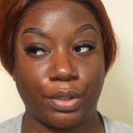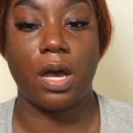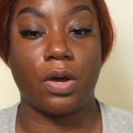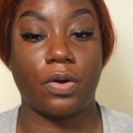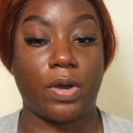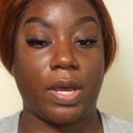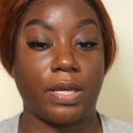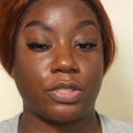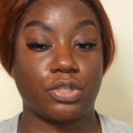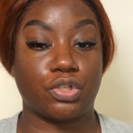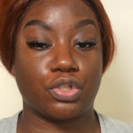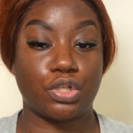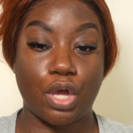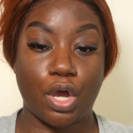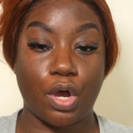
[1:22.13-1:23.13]
okay
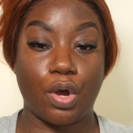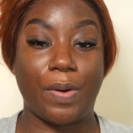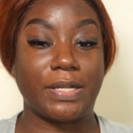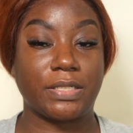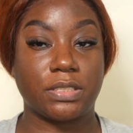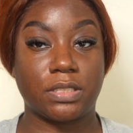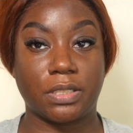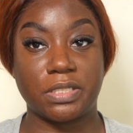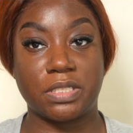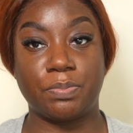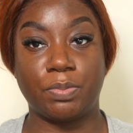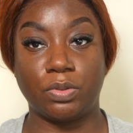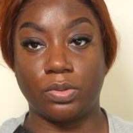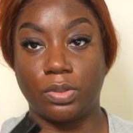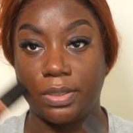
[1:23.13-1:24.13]
so i just took a
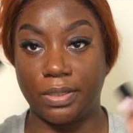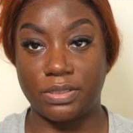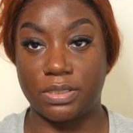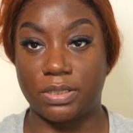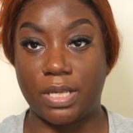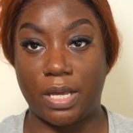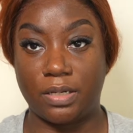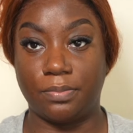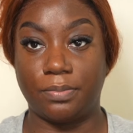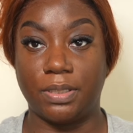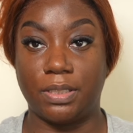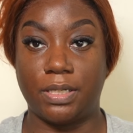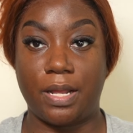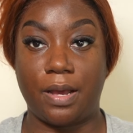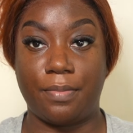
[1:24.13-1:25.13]
spoolie and just kind of
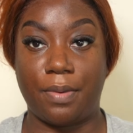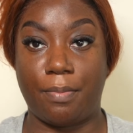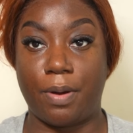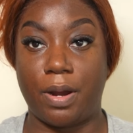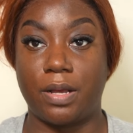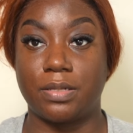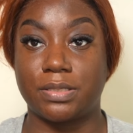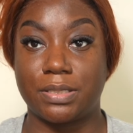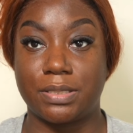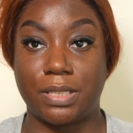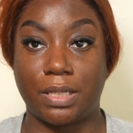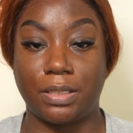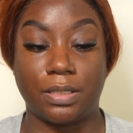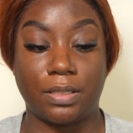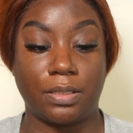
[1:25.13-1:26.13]
blended out my brows because
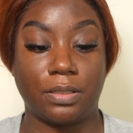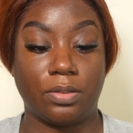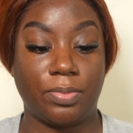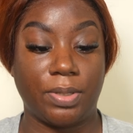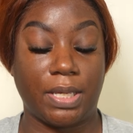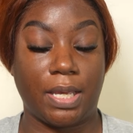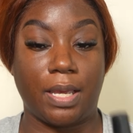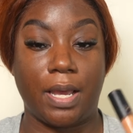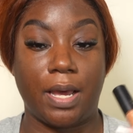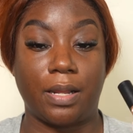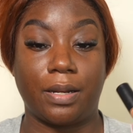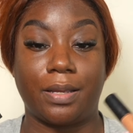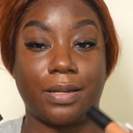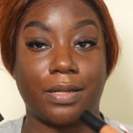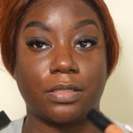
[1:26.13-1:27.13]
they look a little bit
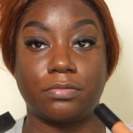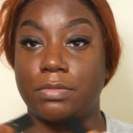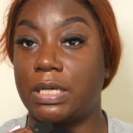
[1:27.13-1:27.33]
chaotic and I,